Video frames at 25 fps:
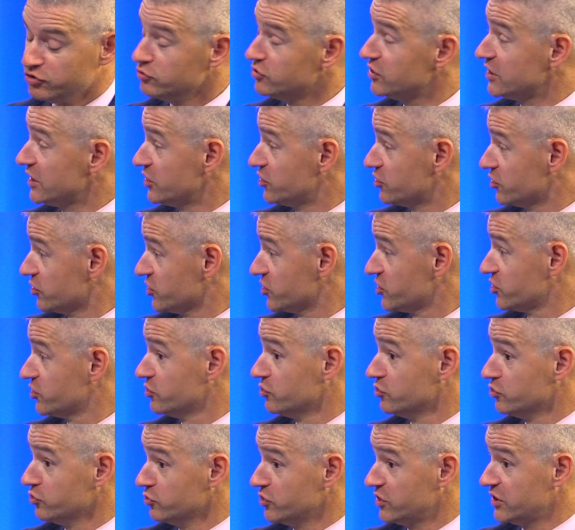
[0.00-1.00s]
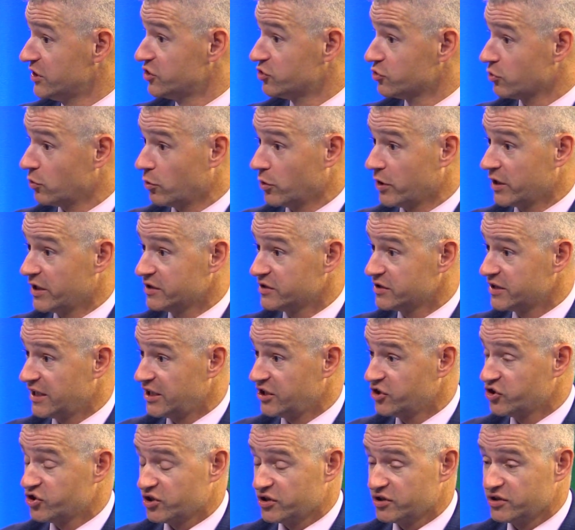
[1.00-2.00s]
teachers to new teacher
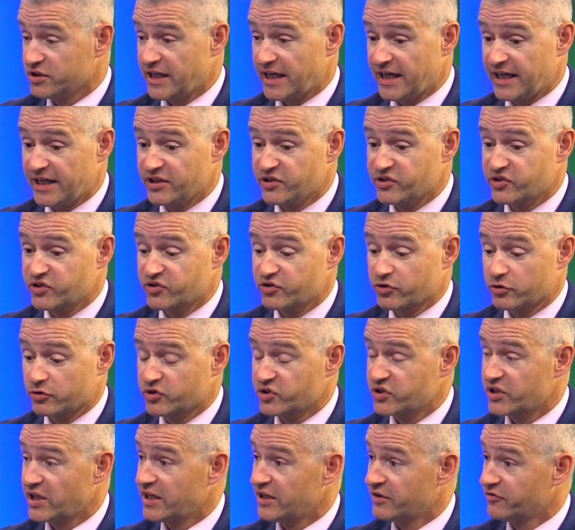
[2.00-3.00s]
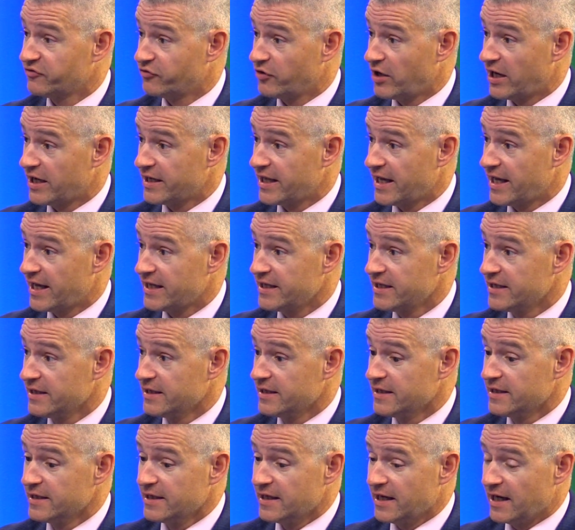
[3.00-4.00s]
orientation days Thursday and Friday,
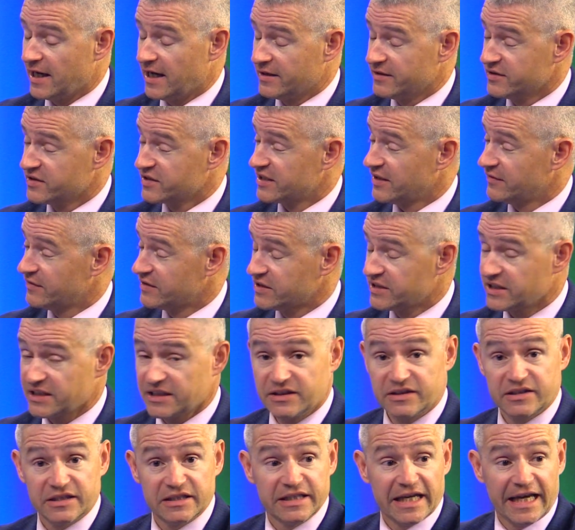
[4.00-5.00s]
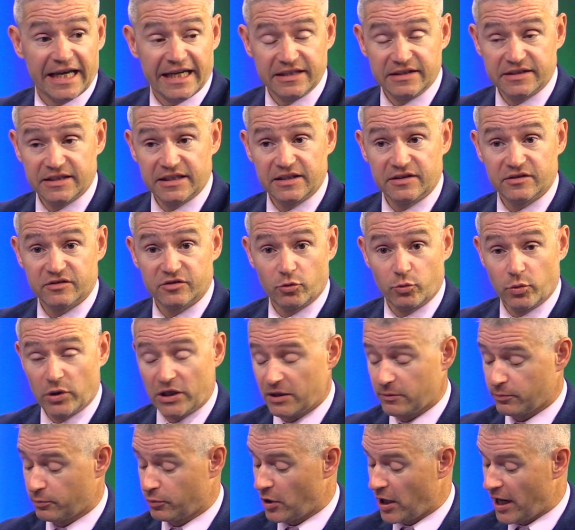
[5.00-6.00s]
the 17th and 18th, the
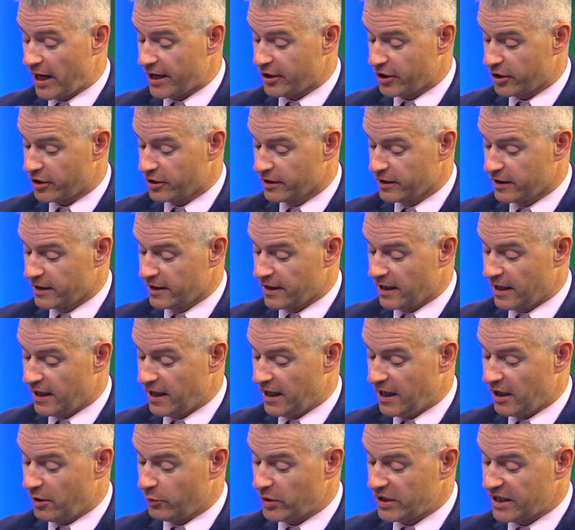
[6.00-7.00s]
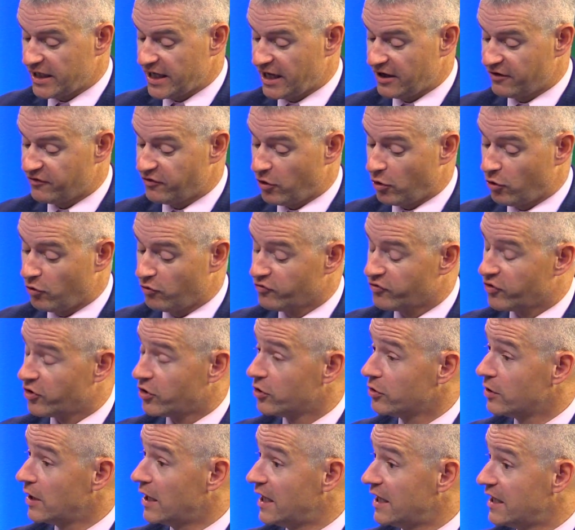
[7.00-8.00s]
week prior. we have
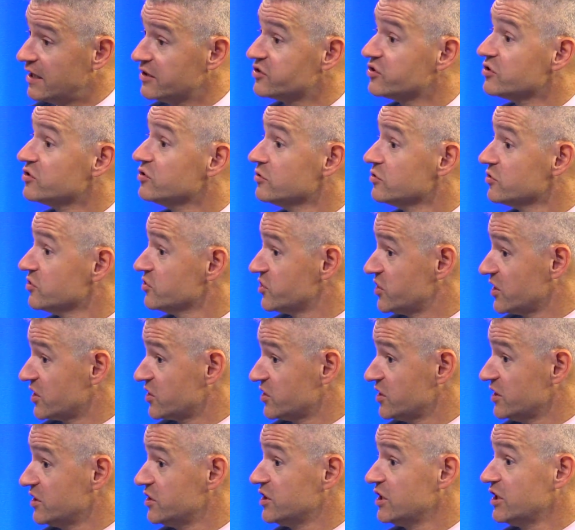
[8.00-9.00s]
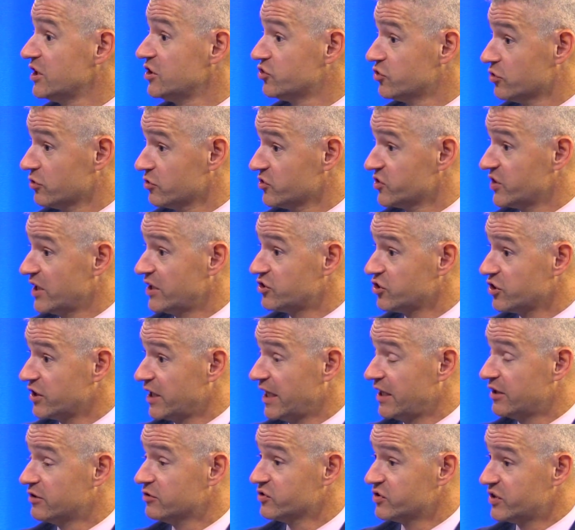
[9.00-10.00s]
over 60 teachers,
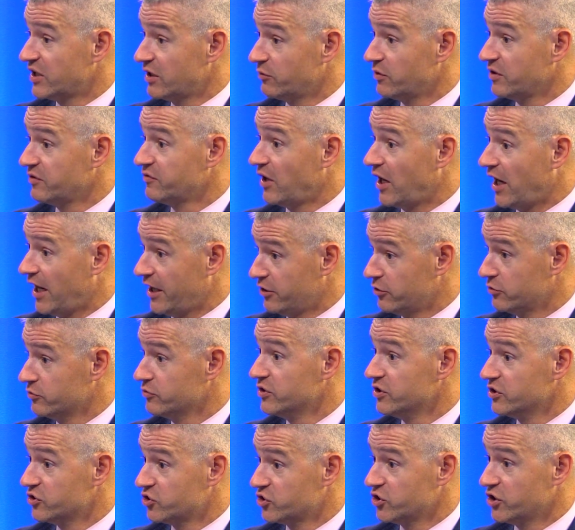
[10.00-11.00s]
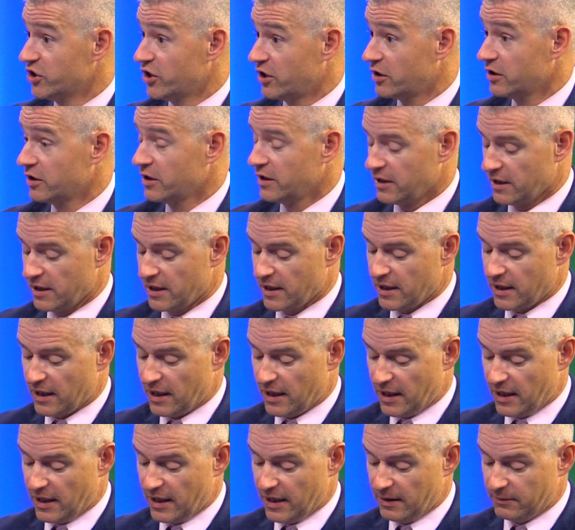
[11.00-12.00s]
educators that we've hired this year.
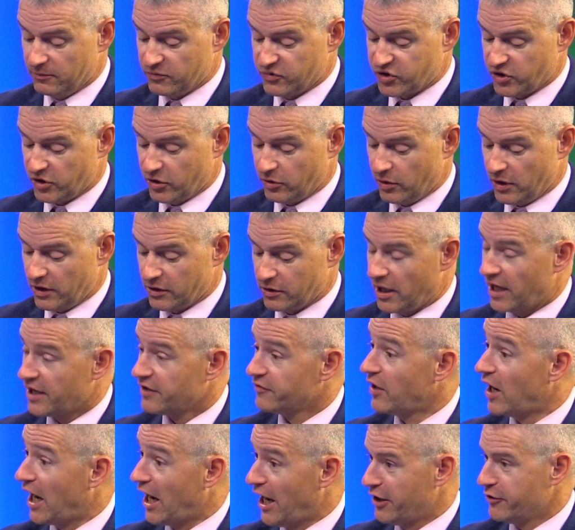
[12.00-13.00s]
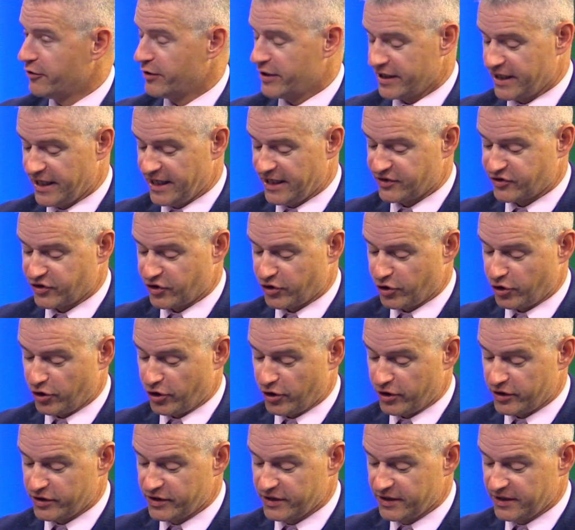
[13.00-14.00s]
Um, so a lot of hiring has
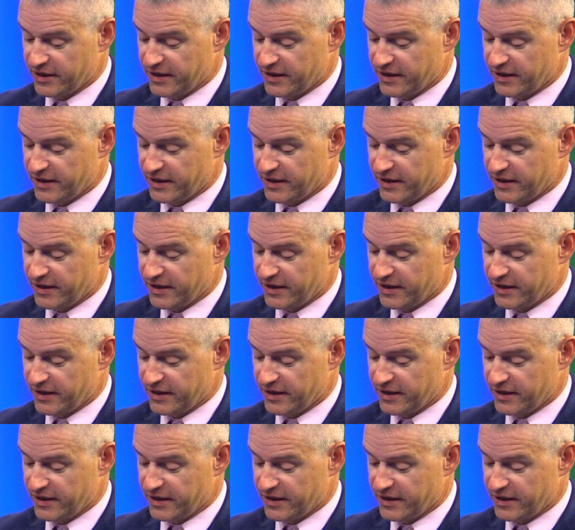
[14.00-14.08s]
occurred.